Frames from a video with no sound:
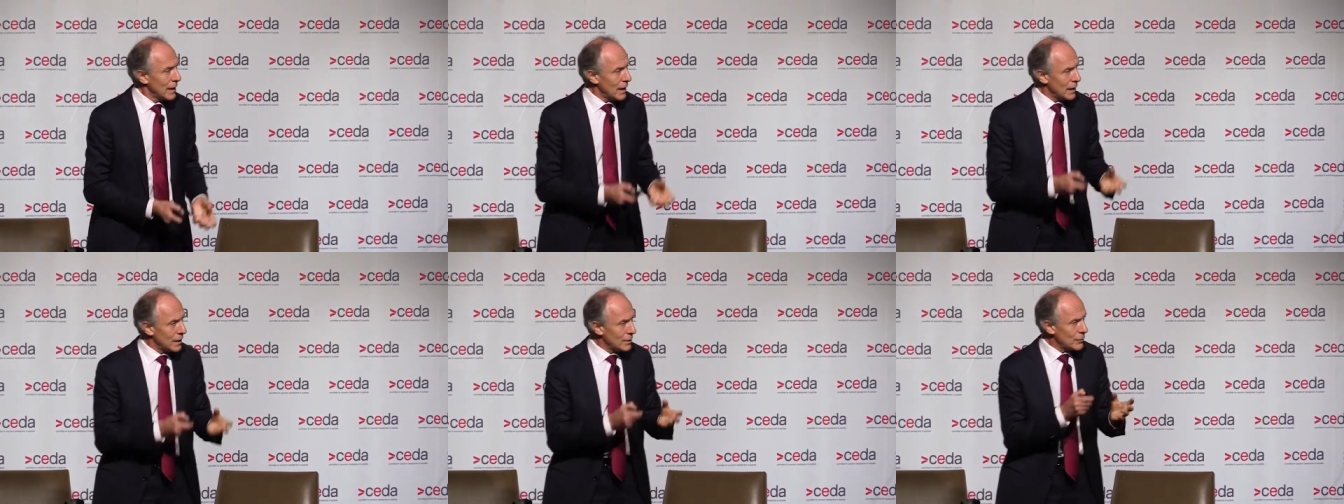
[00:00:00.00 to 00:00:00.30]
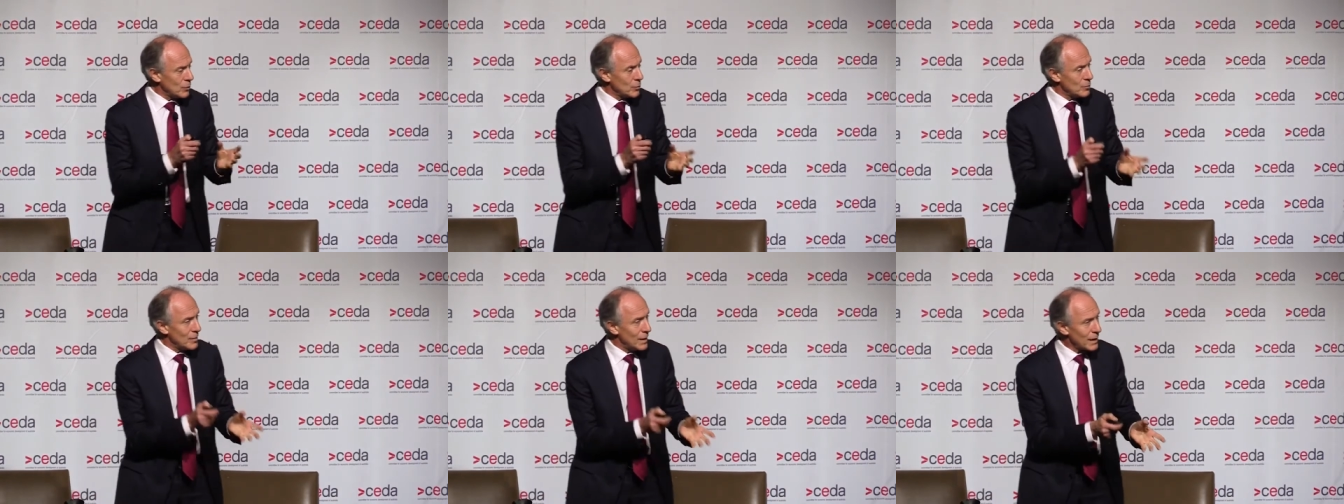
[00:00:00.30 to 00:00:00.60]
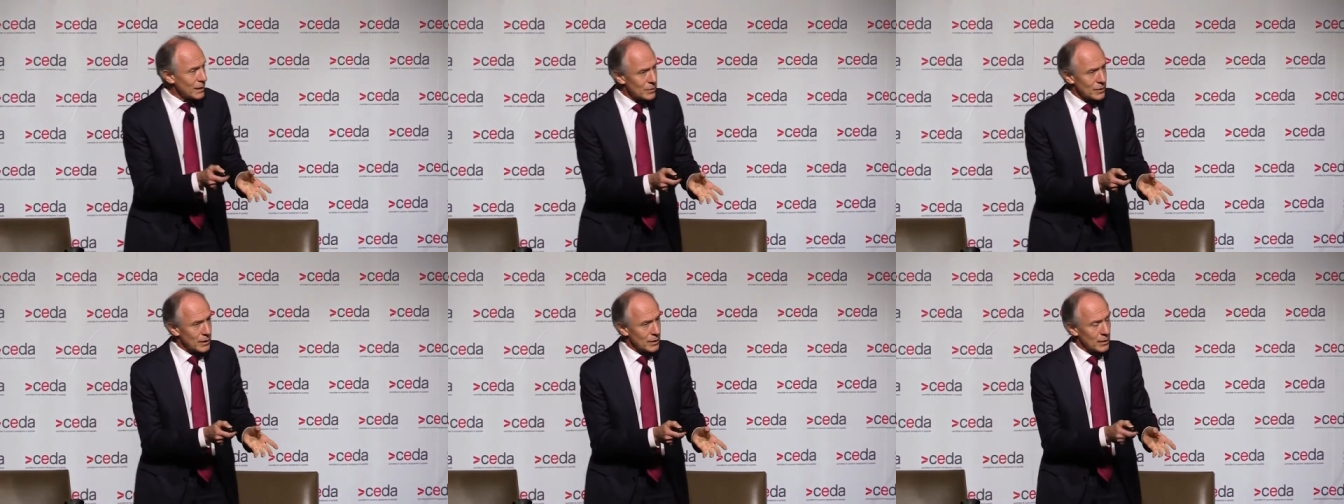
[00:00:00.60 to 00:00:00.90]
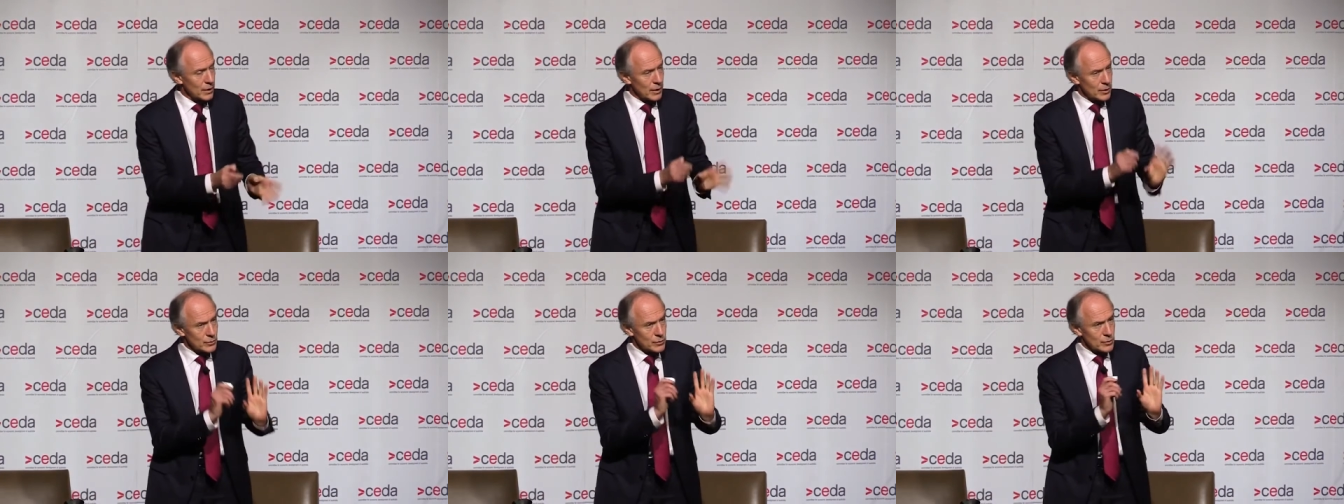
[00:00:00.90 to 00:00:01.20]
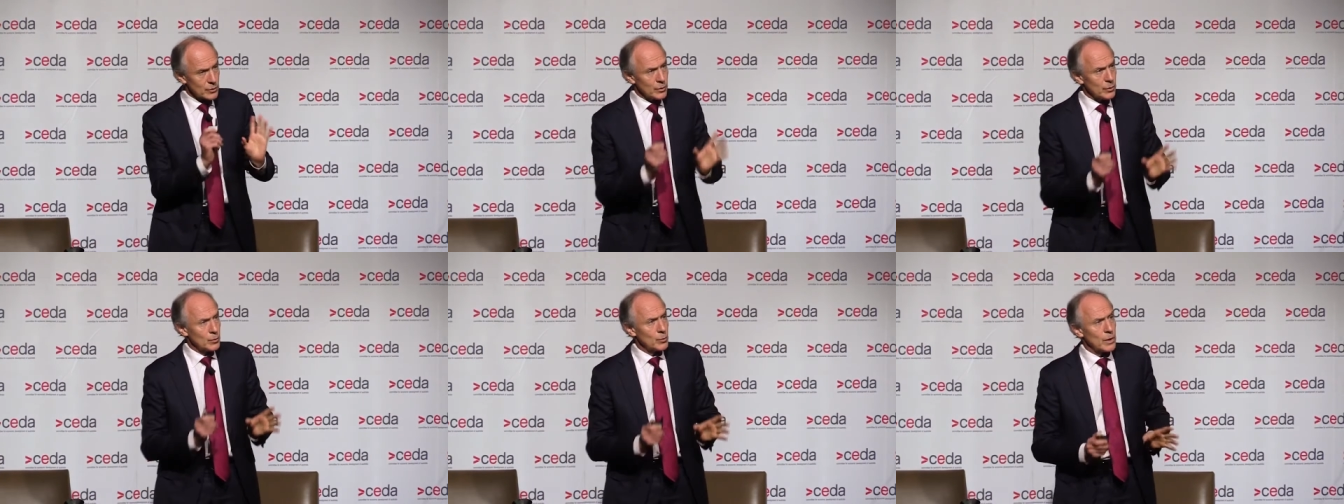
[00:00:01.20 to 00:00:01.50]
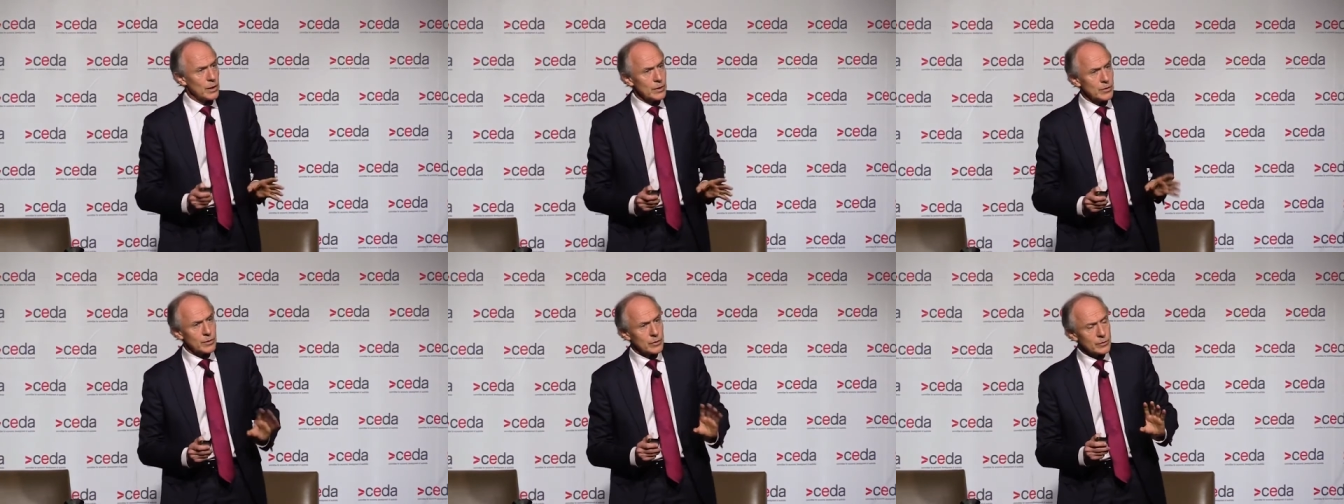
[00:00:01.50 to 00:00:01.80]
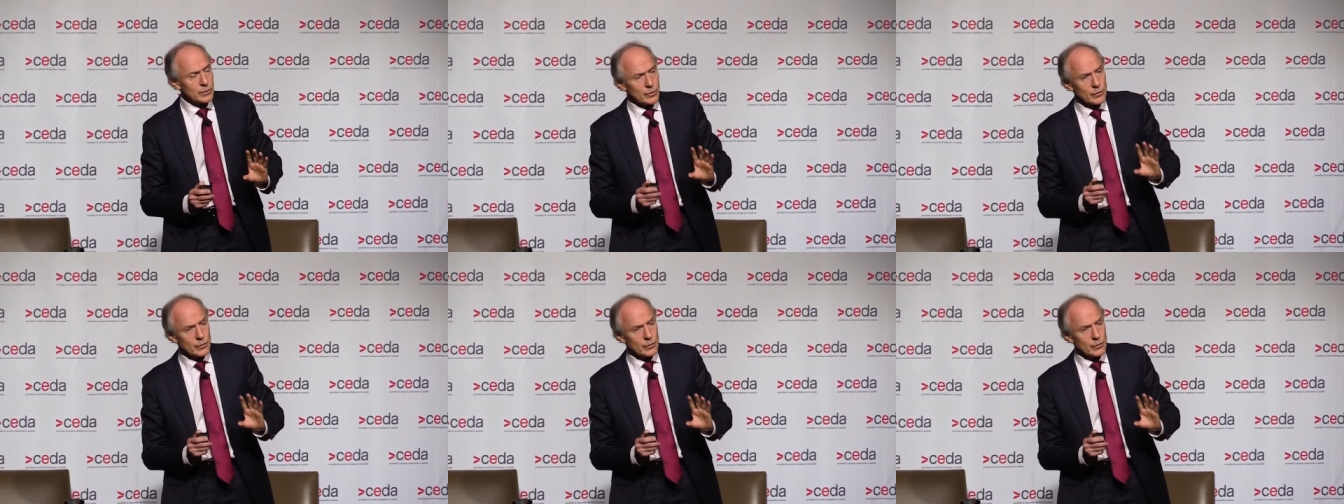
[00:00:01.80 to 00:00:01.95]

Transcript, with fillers: And if you make that hydrogen in a way that I'll